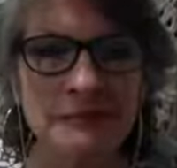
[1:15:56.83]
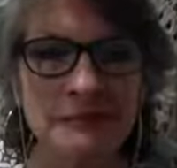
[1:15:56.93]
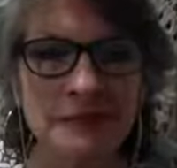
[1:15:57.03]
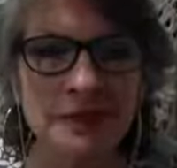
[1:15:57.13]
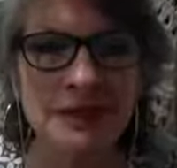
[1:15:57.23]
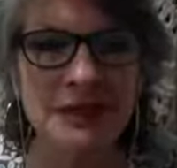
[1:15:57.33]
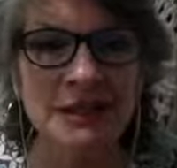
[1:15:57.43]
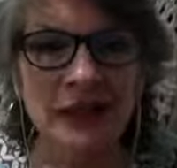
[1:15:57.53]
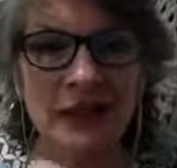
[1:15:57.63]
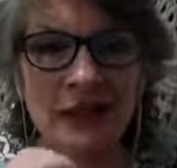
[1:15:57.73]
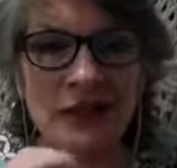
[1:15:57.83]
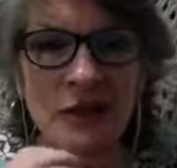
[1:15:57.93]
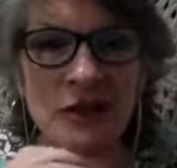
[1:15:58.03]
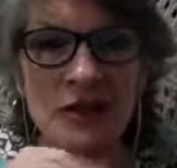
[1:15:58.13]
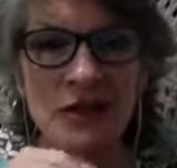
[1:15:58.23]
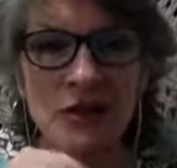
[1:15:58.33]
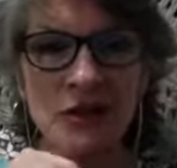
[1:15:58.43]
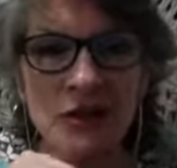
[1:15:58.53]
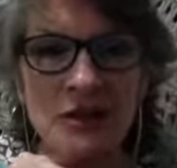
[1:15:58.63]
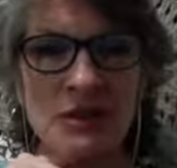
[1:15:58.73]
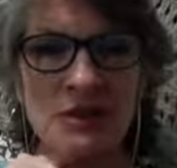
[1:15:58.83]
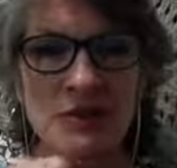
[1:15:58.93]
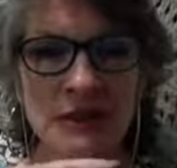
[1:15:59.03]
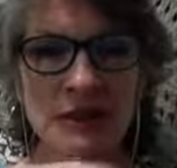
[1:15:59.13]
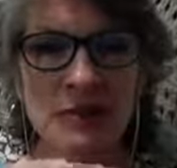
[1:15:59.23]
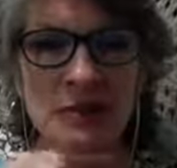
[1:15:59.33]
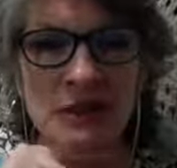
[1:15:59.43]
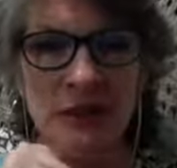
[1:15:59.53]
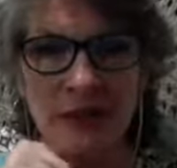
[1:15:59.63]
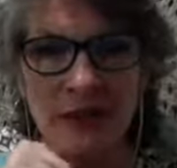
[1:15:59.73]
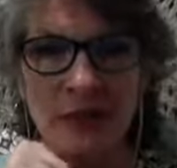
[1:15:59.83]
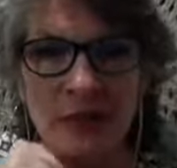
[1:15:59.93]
She said, Thank you for choosing to read this particular